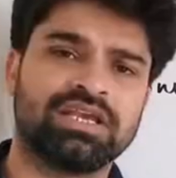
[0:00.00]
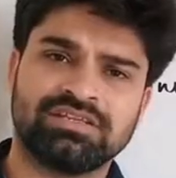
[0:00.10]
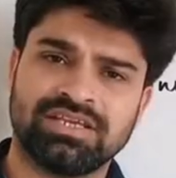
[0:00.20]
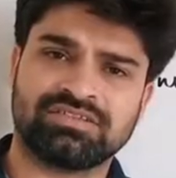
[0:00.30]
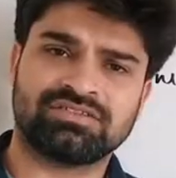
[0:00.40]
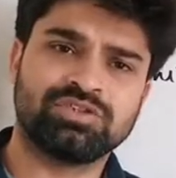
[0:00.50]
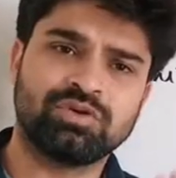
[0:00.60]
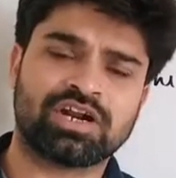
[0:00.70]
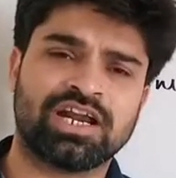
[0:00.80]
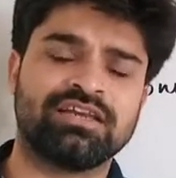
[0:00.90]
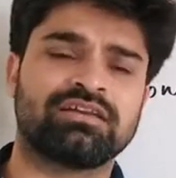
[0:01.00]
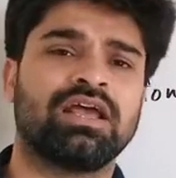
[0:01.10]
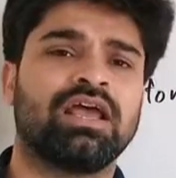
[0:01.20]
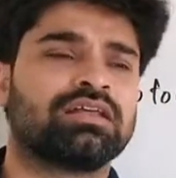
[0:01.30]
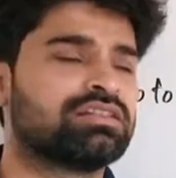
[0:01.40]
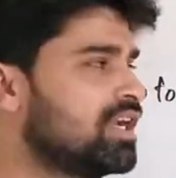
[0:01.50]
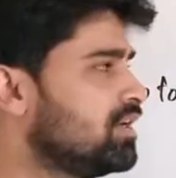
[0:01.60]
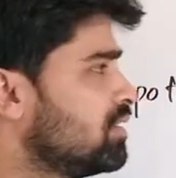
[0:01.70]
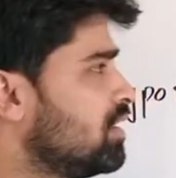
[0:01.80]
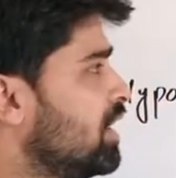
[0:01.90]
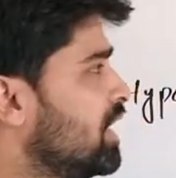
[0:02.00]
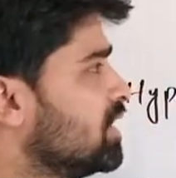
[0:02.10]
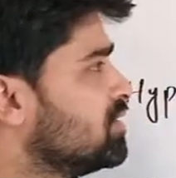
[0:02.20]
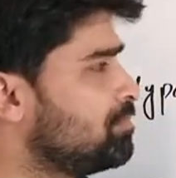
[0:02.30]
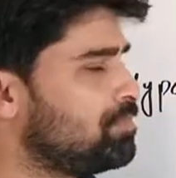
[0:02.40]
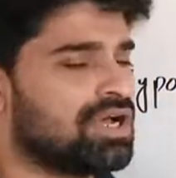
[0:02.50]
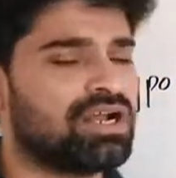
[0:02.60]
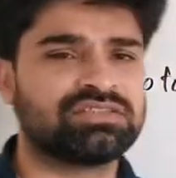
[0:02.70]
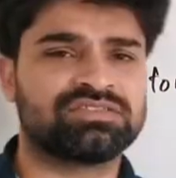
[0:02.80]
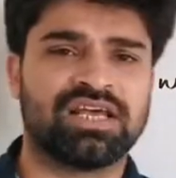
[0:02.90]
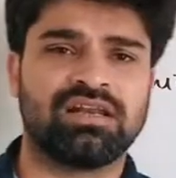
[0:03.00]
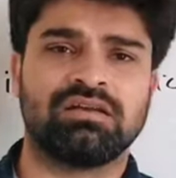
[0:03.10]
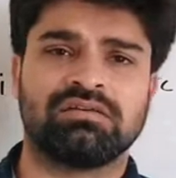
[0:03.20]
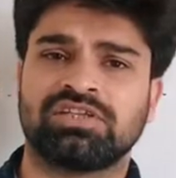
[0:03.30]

Yes, you're right that the plant cell,